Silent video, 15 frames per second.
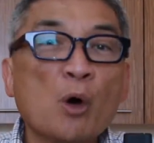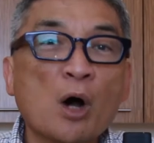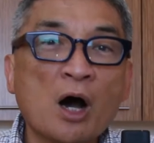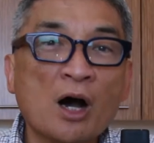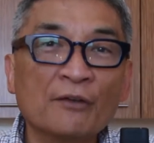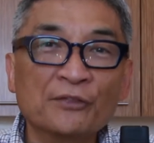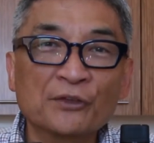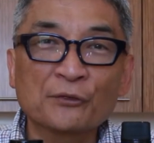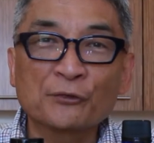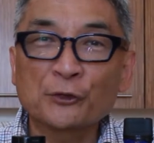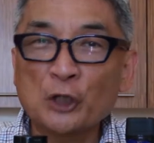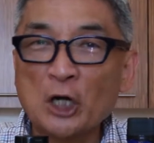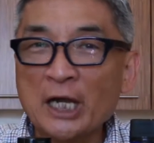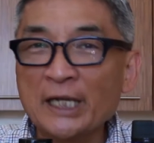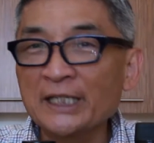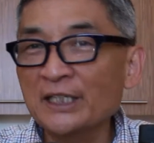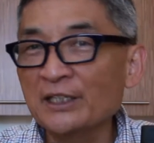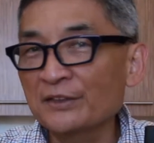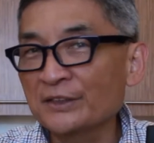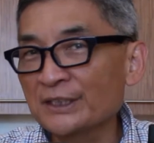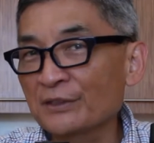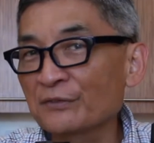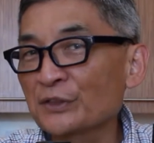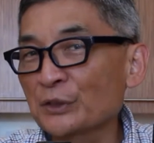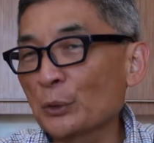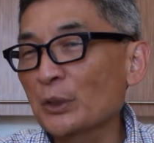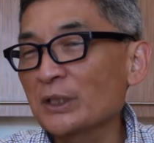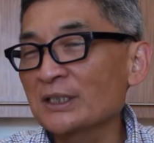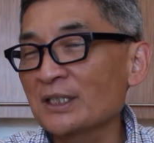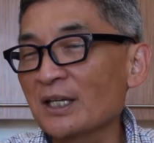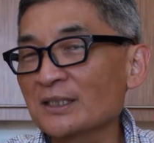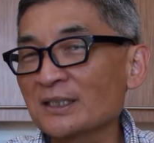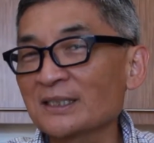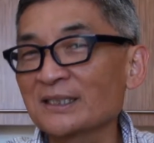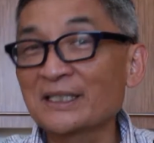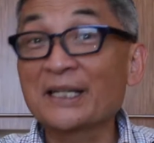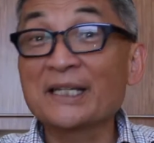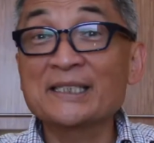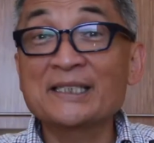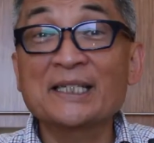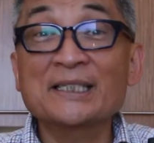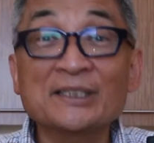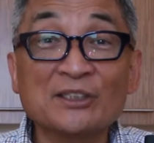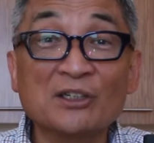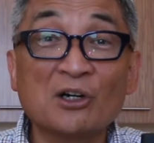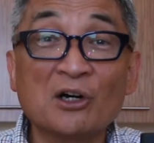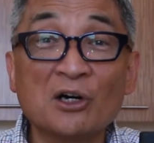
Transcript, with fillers: off the varieties of soy sauces that exist